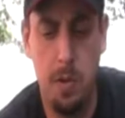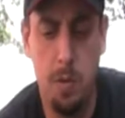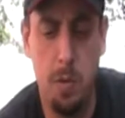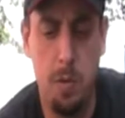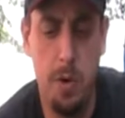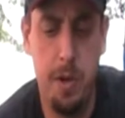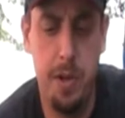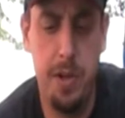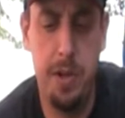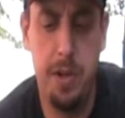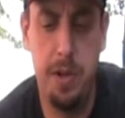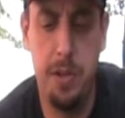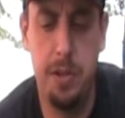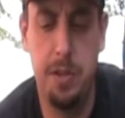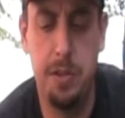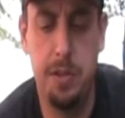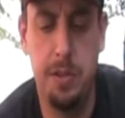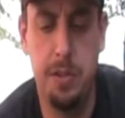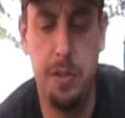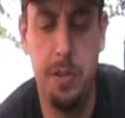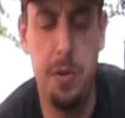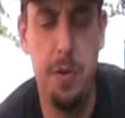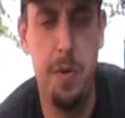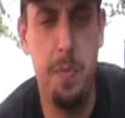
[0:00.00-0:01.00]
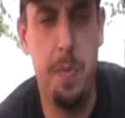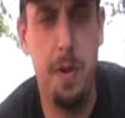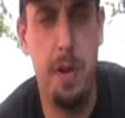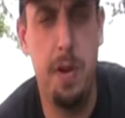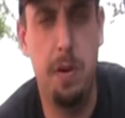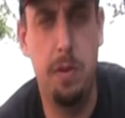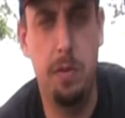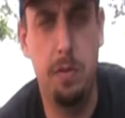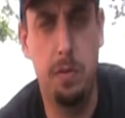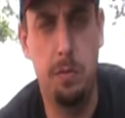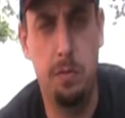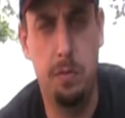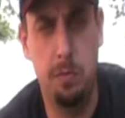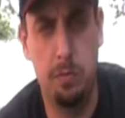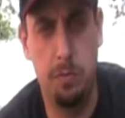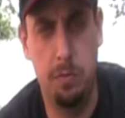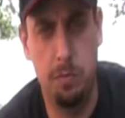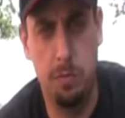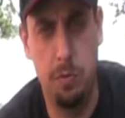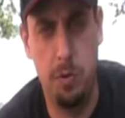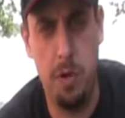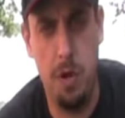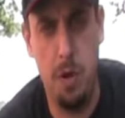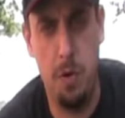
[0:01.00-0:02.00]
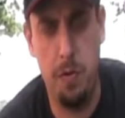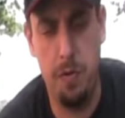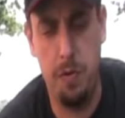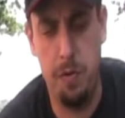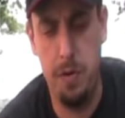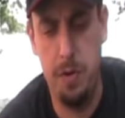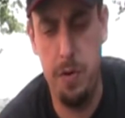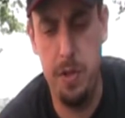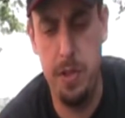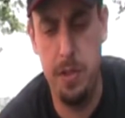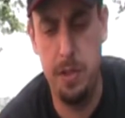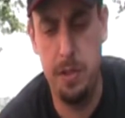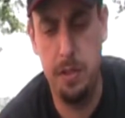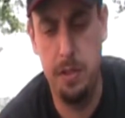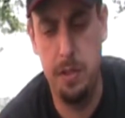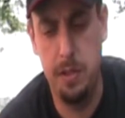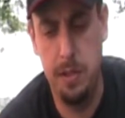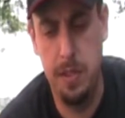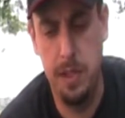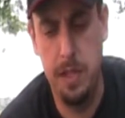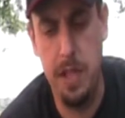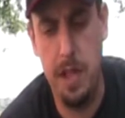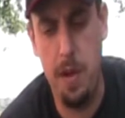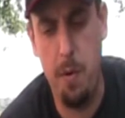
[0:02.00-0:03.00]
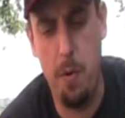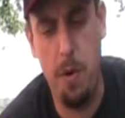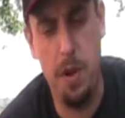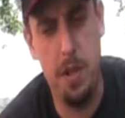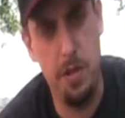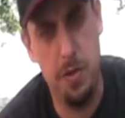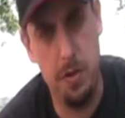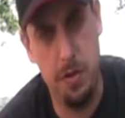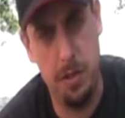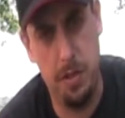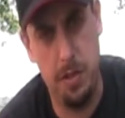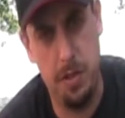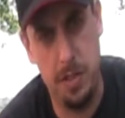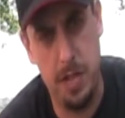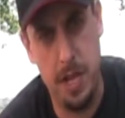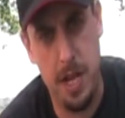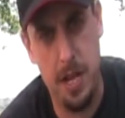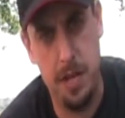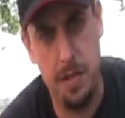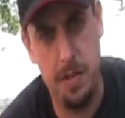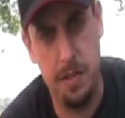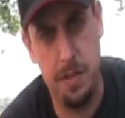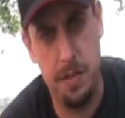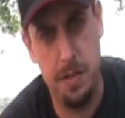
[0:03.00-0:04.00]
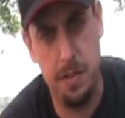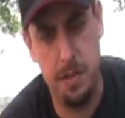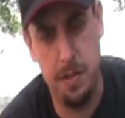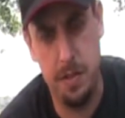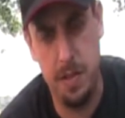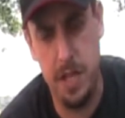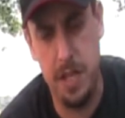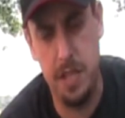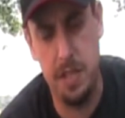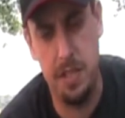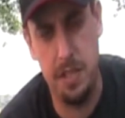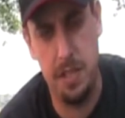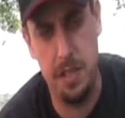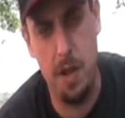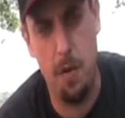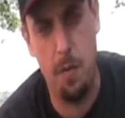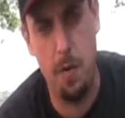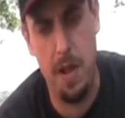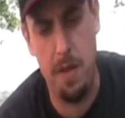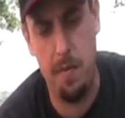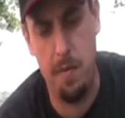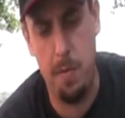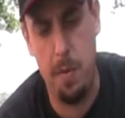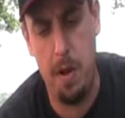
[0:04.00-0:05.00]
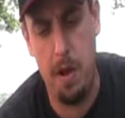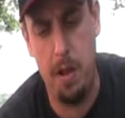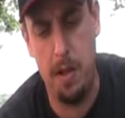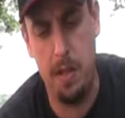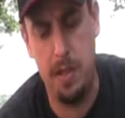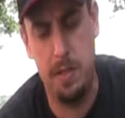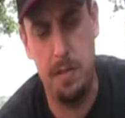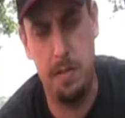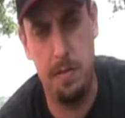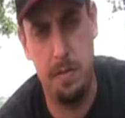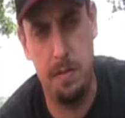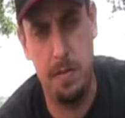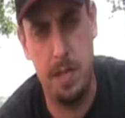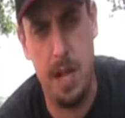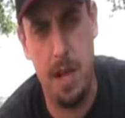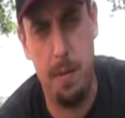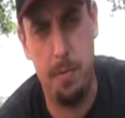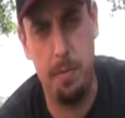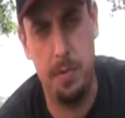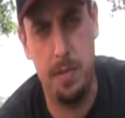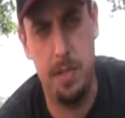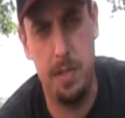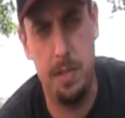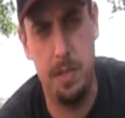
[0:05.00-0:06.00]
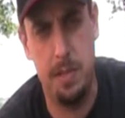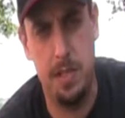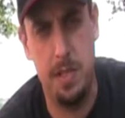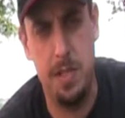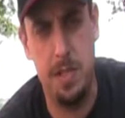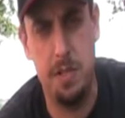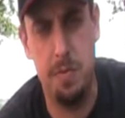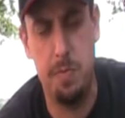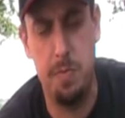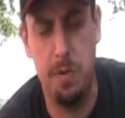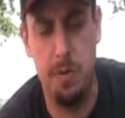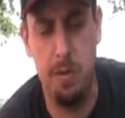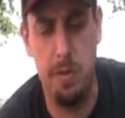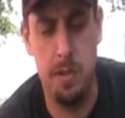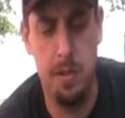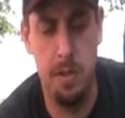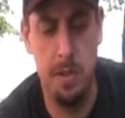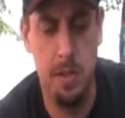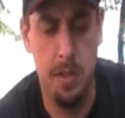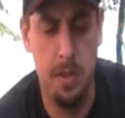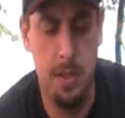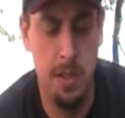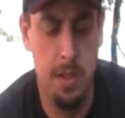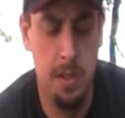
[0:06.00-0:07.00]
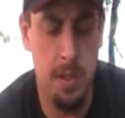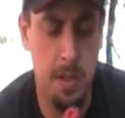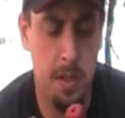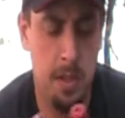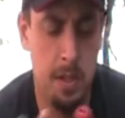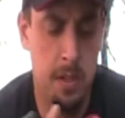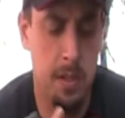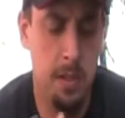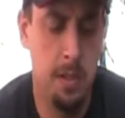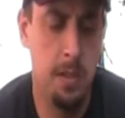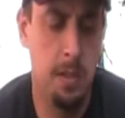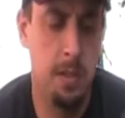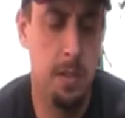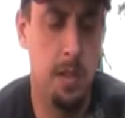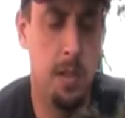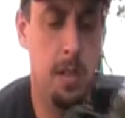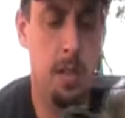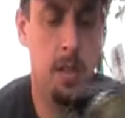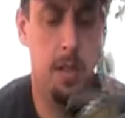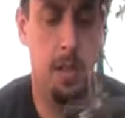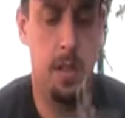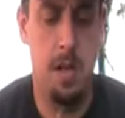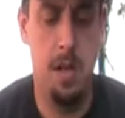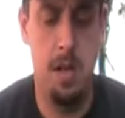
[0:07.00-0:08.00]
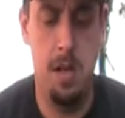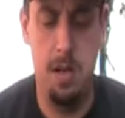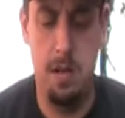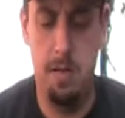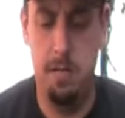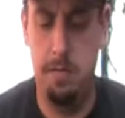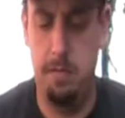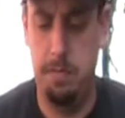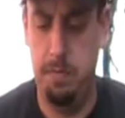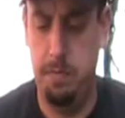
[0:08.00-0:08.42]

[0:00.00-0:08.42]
where your duty belt will go through it and that way you can attach things that don't have a MOLLE type of system on it. Um,